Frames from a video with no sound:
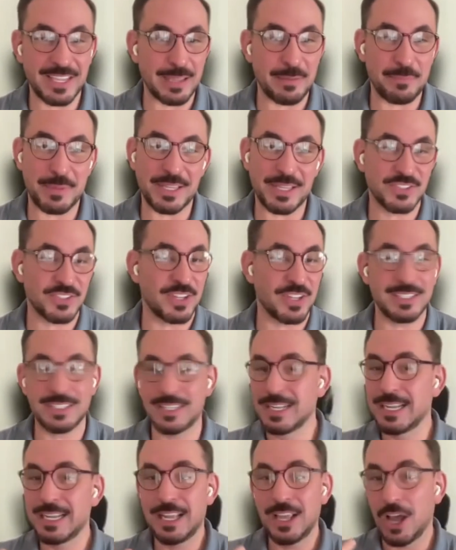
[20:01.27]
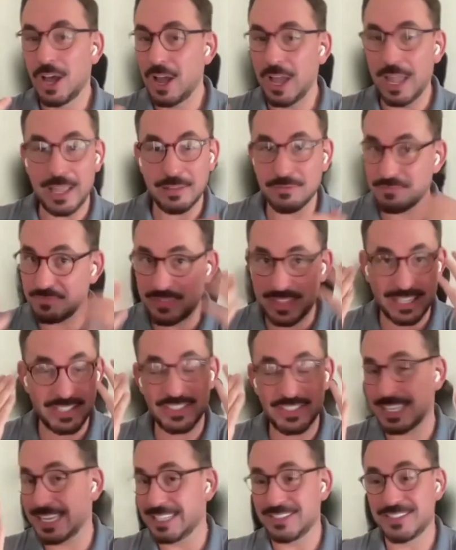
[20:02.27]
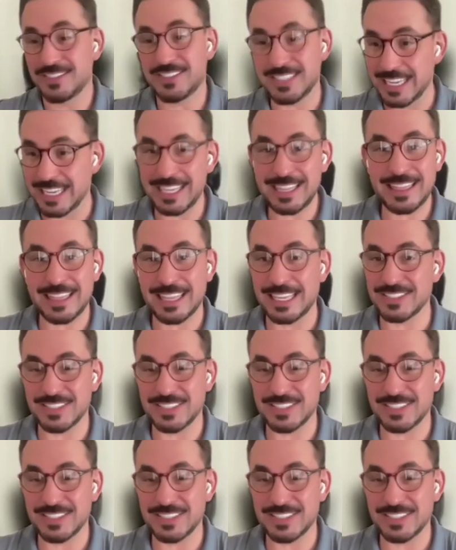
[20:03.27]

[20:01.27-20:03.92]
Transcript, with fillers: is giving it, based on things it can see,